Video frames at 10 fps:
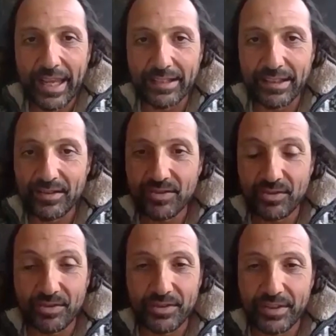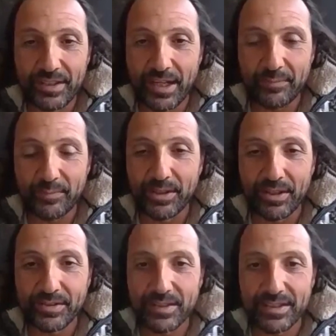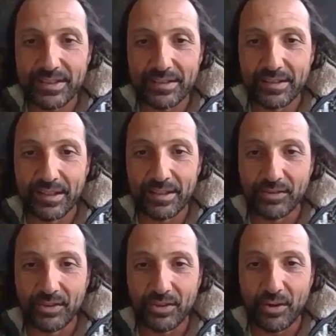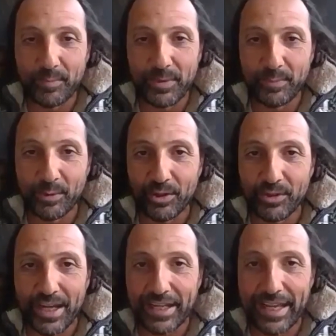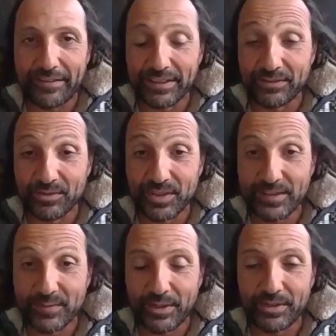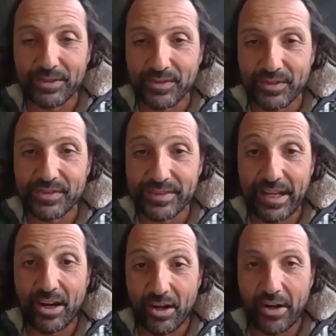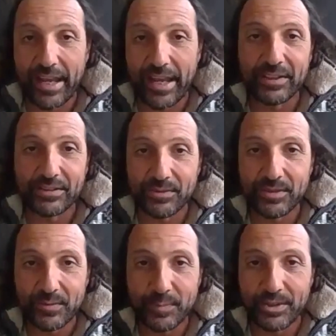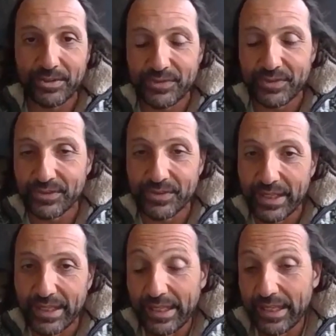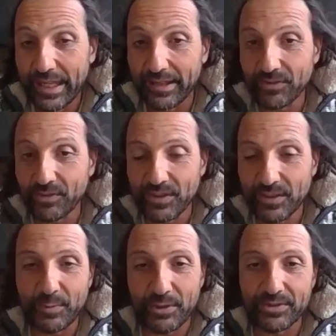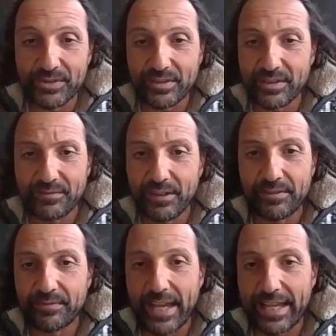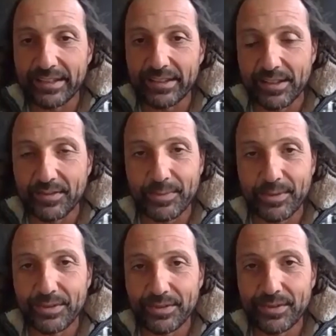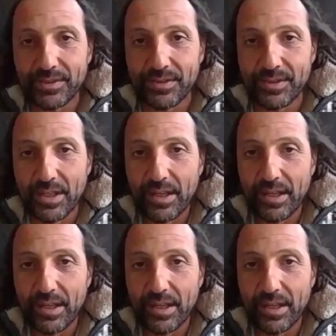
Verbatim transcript: and it's certainly not because it's eh, you know people are not having those experiences they are having those experiences and those experiences are very valid experiences